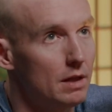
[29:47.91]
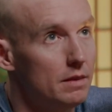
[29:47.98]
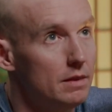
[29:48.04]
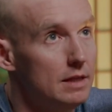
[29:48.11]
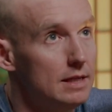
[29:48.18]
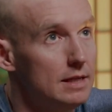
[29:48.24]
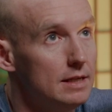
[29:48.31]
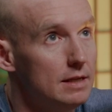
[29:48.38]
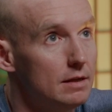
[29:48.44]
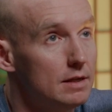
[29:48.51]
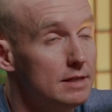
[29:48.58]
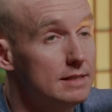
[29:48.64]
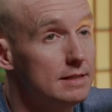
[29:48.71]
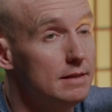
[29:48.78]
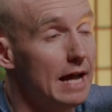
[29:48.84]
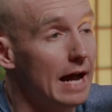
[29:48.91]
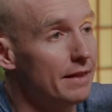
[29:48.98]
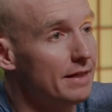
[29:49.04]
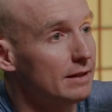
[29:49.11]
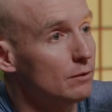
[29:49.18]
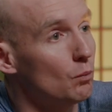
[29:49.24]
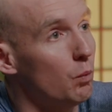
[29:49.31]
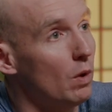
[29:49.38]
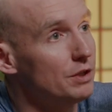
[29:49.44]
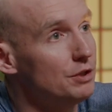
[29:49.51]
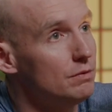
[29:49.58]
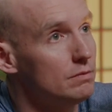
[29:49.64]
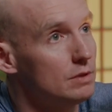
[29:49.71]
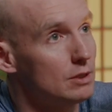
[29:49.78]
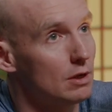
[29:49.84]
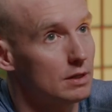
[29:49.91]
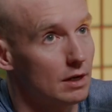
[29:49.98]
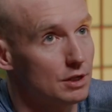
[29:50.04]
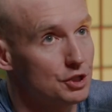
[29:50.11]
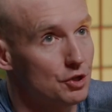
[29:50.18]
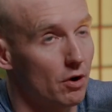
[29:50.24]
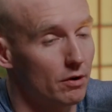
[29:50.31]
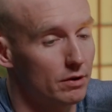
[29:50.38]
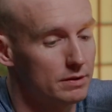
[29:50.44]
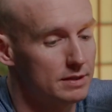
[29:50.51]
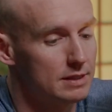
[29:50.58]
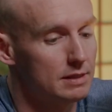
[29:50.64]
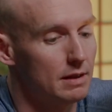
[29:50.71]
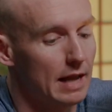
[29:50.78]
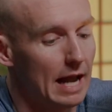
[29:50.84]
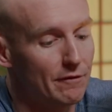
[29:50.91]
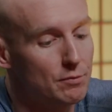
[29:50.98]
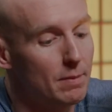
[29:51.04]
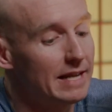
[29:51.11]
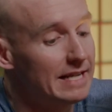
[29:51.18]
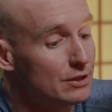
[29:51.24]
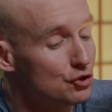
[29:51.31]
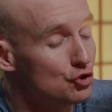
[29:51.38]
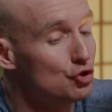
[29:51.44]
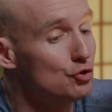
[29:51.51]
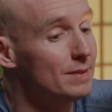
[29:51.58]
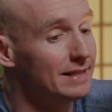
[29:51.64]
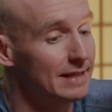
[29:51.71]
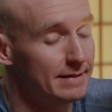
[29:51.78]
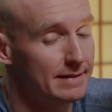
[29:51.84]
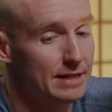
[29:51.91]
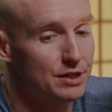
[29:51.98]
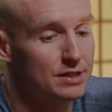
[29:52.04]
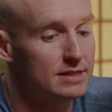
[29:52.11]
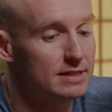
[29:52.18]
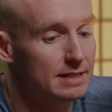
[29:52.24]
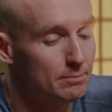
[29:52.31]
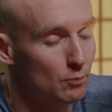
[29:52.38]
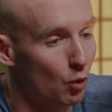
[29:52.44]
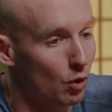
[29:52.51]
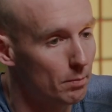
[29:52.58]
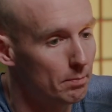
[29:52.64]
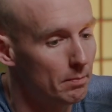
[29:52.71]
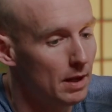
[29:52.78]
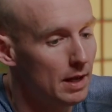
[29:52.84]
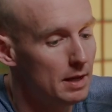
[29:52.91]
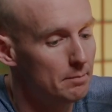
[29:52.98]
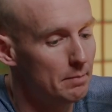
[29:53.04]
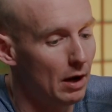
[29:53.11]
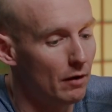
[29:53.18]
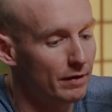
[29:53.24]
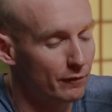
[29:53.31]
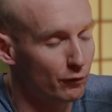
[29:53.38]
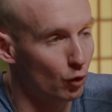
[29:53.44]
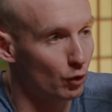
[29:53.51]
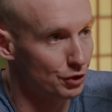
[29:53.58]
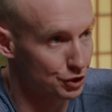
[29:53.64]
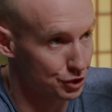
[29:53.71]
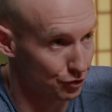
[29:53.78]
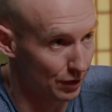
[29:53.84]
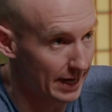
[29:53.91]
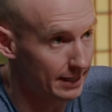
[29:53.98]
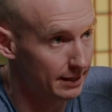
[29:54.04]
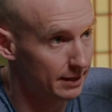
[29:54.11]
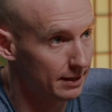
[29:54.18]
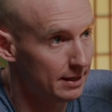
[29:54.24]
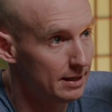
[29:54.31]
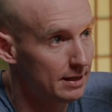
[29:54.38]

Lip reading: because I think what you touched on everybody assuming that they just need more pelvic floor strength